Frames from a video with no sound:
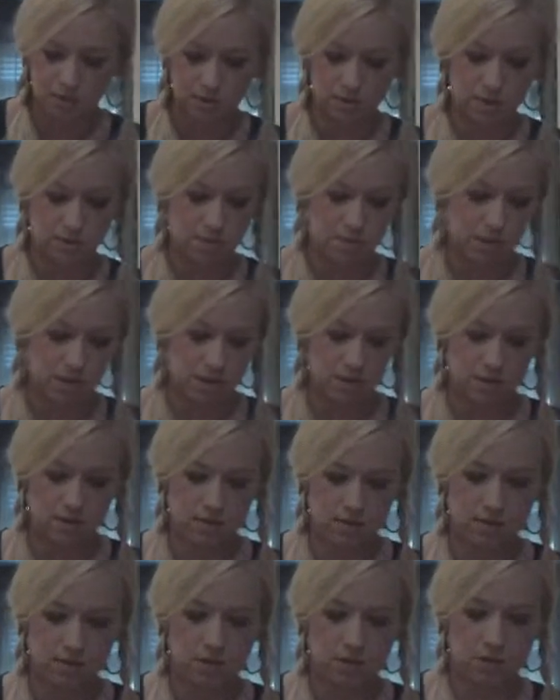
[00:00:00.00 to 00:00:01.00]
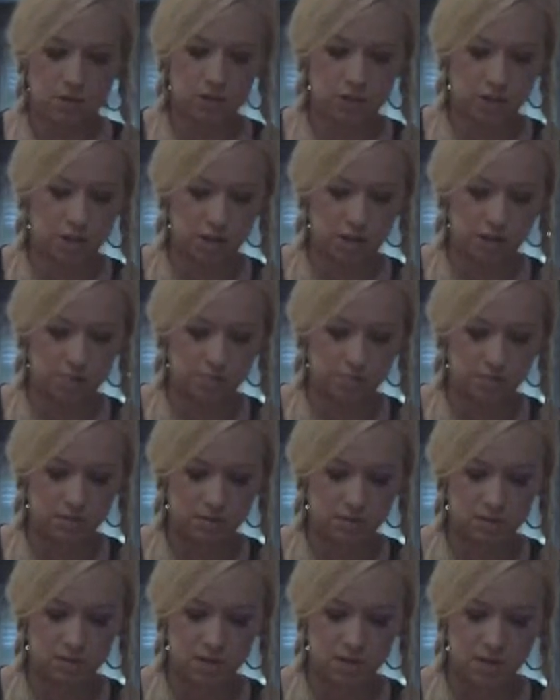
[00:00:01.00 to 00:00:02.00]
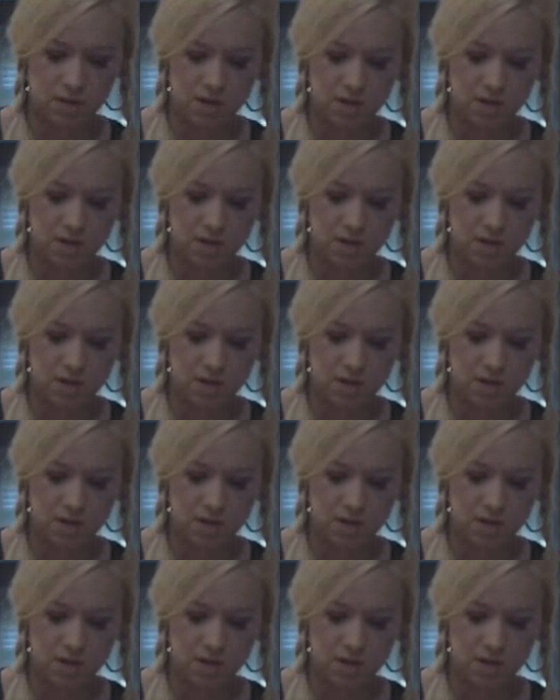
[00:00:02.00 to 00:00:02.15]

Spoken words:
or the beans and the chips.